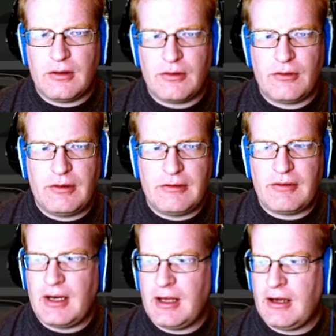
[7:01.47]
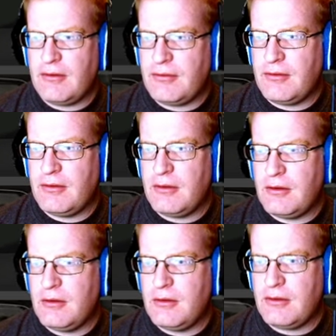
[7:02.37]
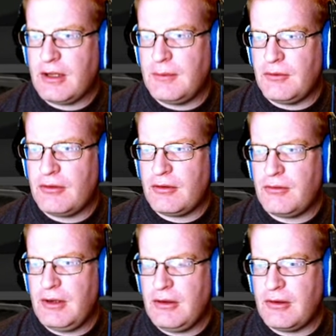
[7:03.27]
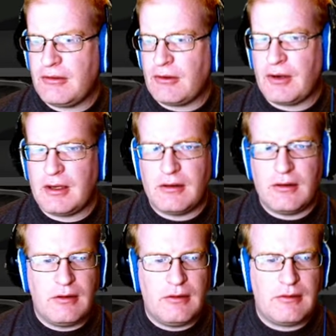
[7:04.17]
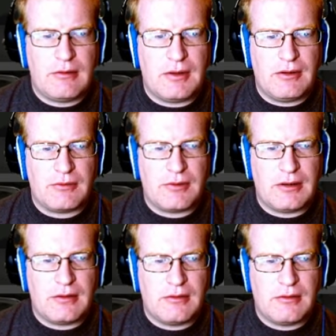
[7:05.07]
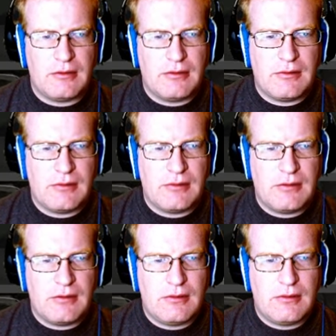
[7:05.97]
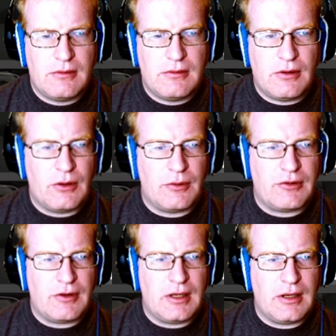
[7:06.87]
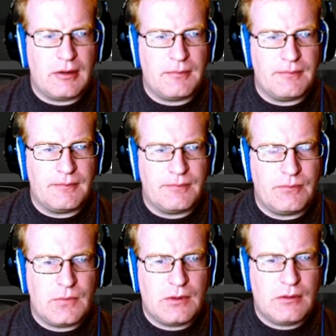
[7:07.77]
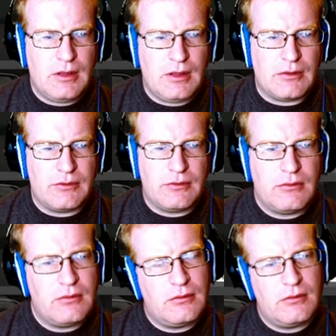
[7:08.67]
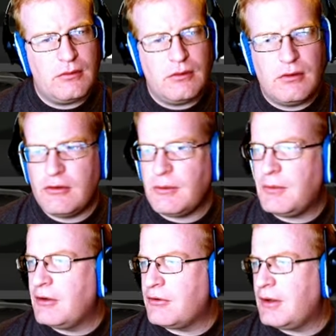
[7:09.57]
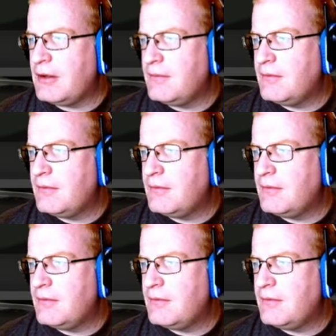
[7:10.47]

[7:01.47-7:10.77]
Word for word: thirty-seven and a half times three. No, that's not right. Something isn't right. Oh no, sorry. Um, yeah, something isn't right.